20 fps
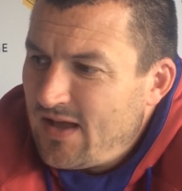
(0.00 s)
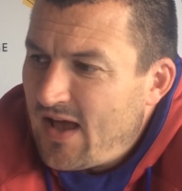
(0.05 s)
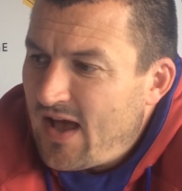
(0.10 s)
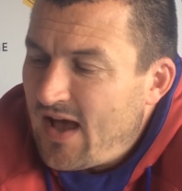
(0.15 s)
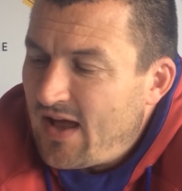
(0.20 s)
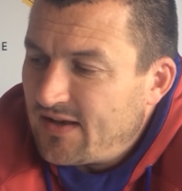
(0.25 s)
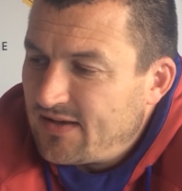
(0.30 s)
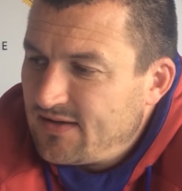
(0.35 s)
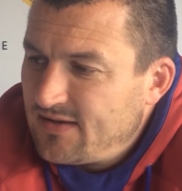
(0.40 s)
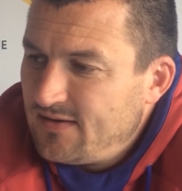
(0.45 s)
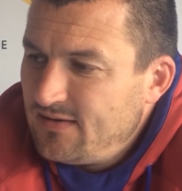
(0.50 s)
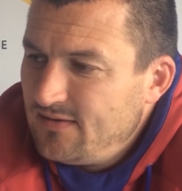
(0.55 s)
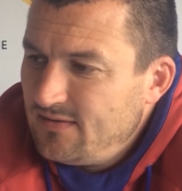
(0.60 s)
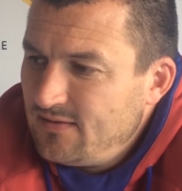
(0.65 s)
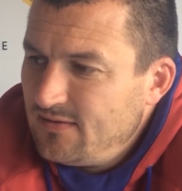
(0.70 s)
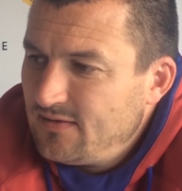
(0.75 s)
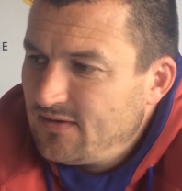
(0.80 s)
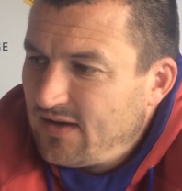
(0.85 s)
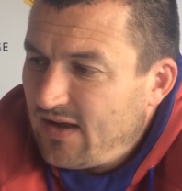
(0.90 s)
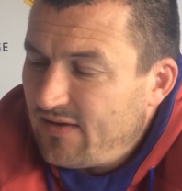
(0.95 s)
Yeah,
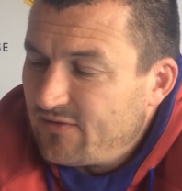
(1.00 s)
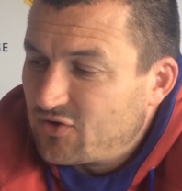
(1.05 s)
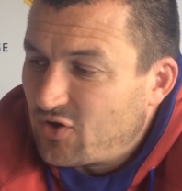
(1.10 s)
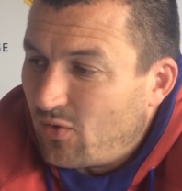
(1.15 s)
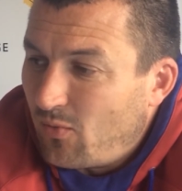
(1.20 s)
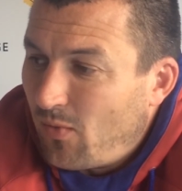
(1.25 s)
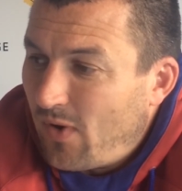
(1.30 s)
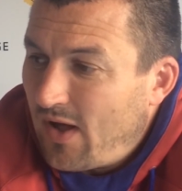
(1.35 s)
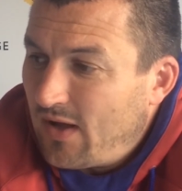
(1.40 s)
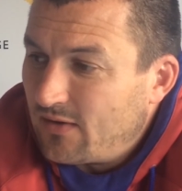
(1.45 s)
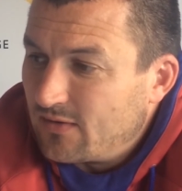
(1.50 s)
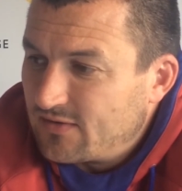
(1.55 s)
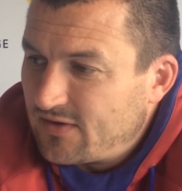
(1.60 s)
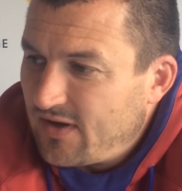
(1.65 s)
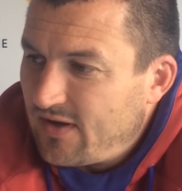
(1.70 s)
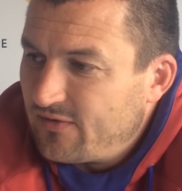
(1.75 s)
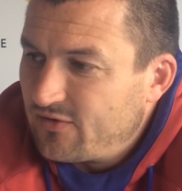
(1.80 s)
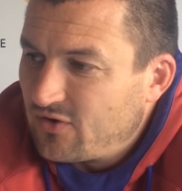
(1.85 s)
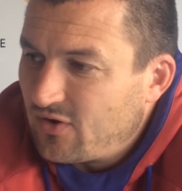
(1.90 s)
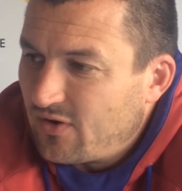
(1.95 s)
Dave's gone well.
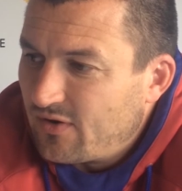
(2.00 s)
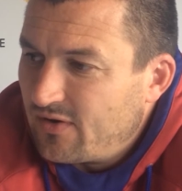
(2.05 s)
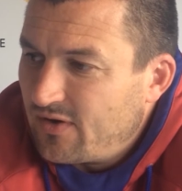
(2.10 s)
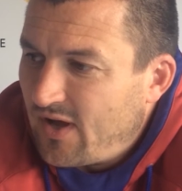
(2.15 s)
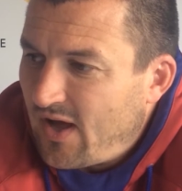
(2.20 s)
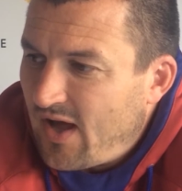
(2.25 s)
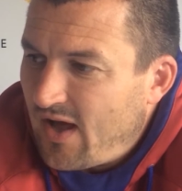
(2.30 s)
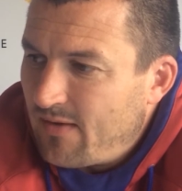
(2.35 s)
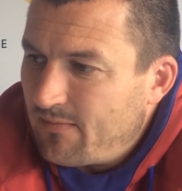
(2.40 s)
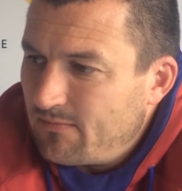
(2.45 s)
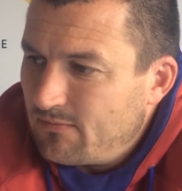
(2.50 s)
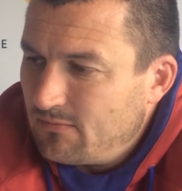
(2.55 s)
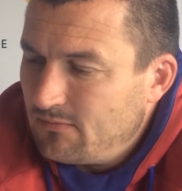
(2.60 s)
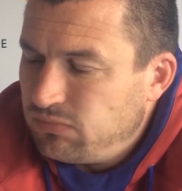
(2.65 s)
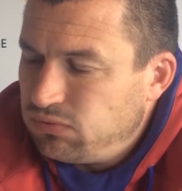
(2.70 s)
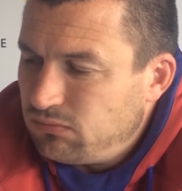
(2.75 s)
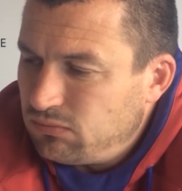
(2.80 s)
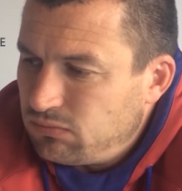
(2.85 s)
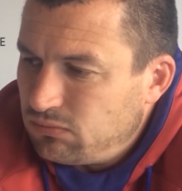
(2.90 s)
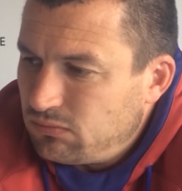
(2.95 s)
Dave's gone
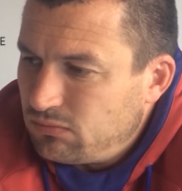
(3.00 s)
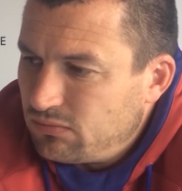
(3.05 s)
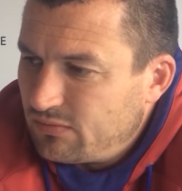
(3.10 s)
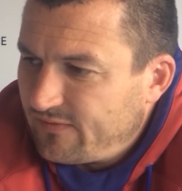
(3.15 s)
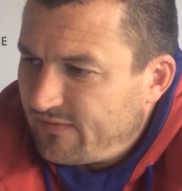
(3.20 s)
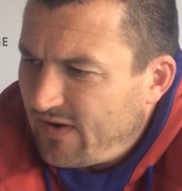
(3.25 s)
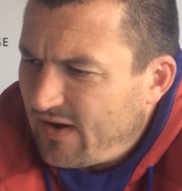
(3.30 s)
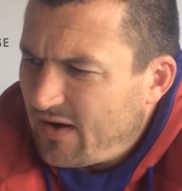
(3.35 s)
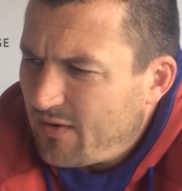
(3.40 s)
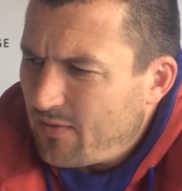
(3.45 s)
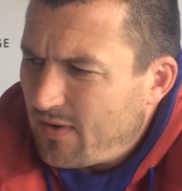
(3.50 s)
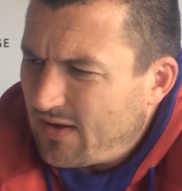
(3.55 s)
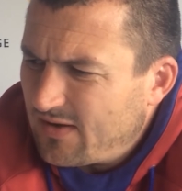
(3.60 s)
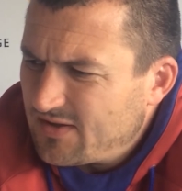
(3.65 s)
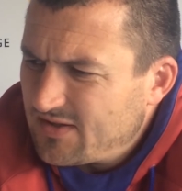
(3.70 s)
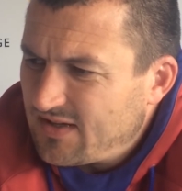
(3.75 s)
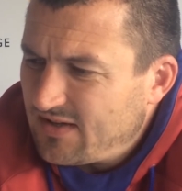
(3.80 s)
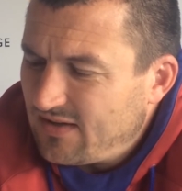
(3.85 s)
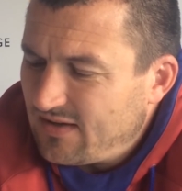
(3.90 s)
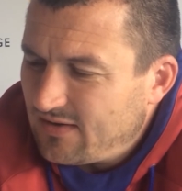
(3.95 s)
very
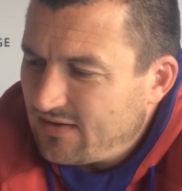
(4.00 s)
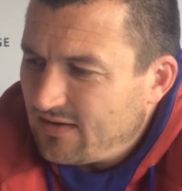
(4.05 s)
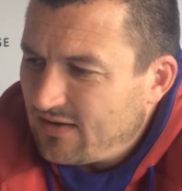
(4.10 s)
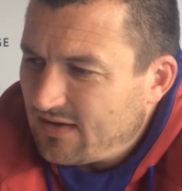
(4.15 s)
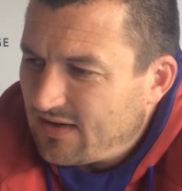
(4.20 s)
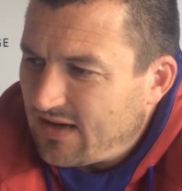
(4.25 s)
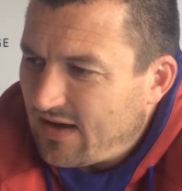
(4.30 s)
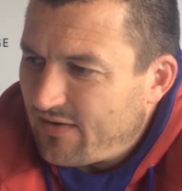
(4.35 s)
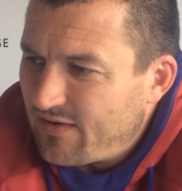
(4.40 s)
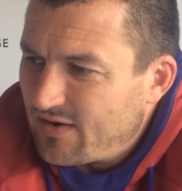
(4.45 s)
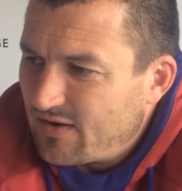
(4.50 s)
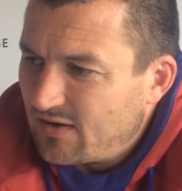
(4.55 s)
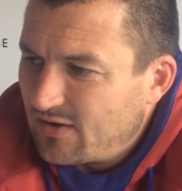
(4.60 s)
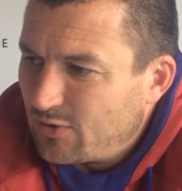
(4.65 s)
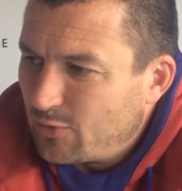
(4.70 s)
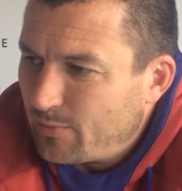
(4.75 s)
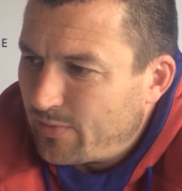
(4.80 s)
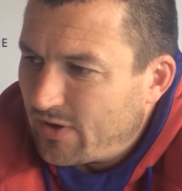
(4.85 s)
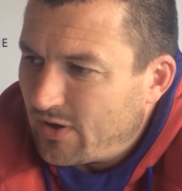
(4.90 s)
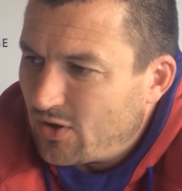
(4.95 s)
well. He carried a
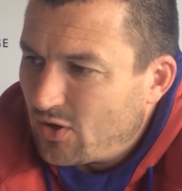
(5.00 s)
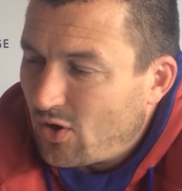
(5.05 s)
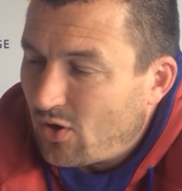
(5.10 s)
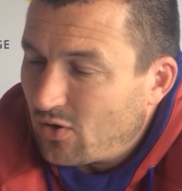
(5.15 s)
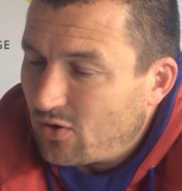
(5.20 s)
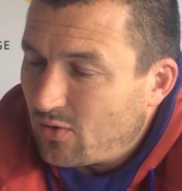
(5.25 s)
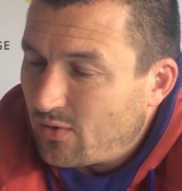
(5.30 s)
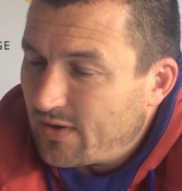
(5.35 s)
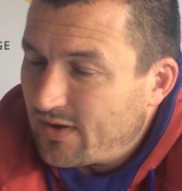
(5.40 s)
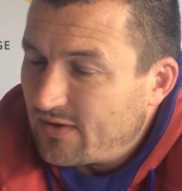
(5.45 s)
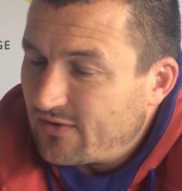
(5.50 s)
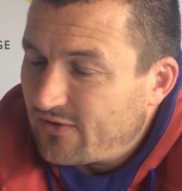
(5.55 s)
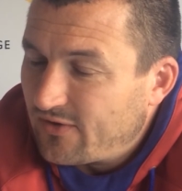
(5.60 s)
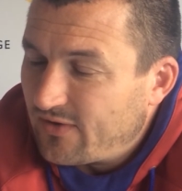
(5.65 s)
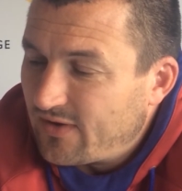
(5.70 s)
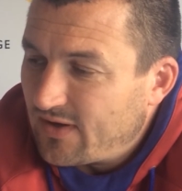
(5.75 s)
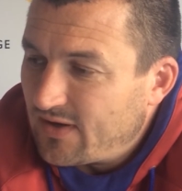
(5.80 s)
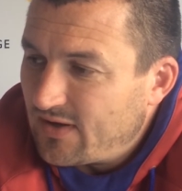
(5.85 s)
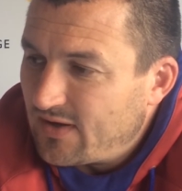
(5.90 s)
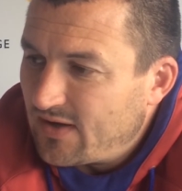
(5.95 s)
little bit of not going
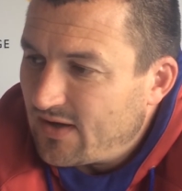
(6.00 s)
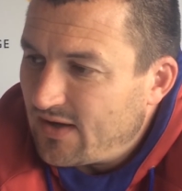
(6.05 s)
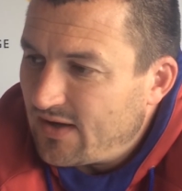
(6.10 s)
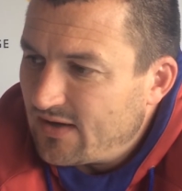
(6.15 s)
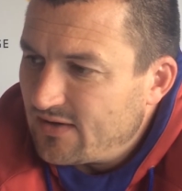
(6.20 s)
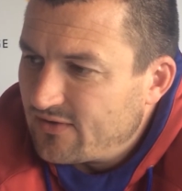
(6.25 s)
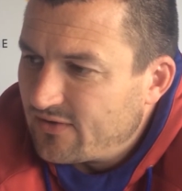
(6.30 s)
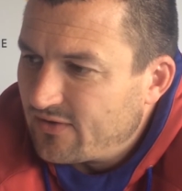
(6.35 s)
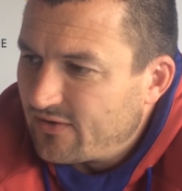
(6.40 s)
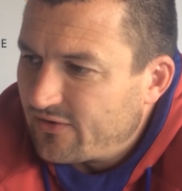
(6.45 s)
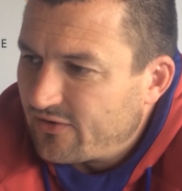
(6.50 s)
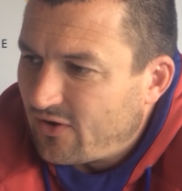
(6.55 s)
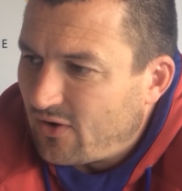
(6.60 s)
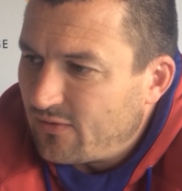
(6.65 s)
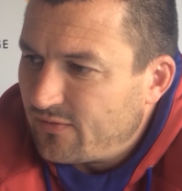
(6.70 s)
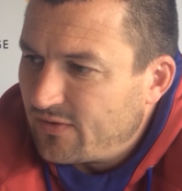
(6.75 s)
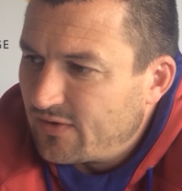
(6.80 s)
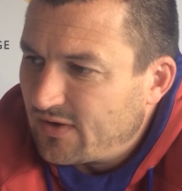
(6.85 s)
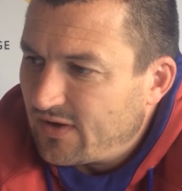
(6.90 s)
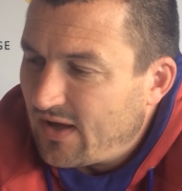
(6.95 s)
into the
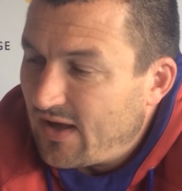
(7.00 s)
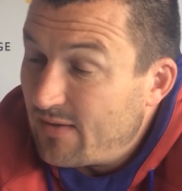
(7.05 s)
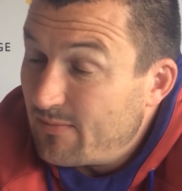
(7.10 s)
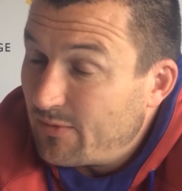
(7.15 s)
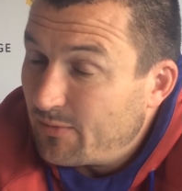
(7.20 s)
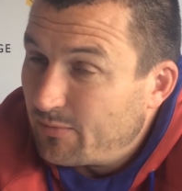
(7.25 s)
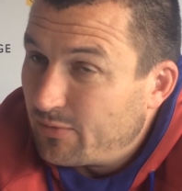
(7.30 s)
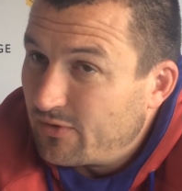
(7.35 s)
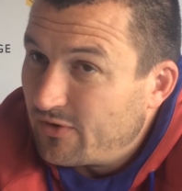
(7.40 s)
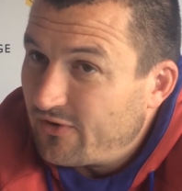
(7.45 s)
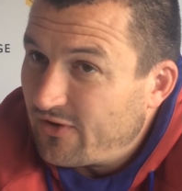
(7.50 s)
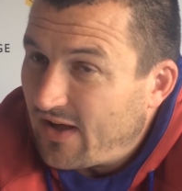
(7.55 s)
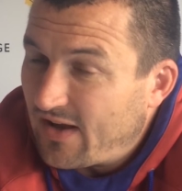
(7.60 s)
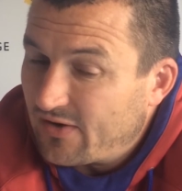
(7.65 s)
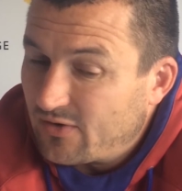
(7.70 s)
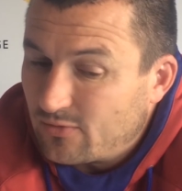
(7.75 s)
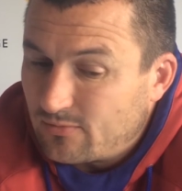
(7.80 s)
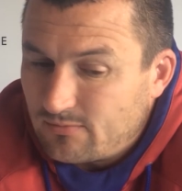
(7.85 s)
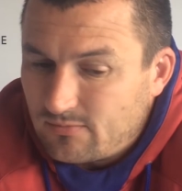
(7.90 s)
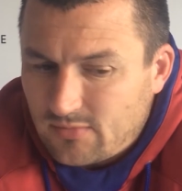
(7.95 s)
Salford game, but put his
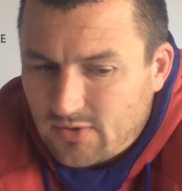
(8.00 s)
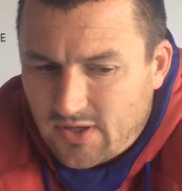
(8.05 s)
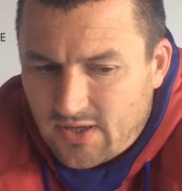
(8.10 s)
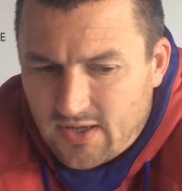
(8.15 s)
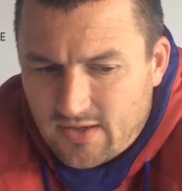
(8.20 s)
hand up.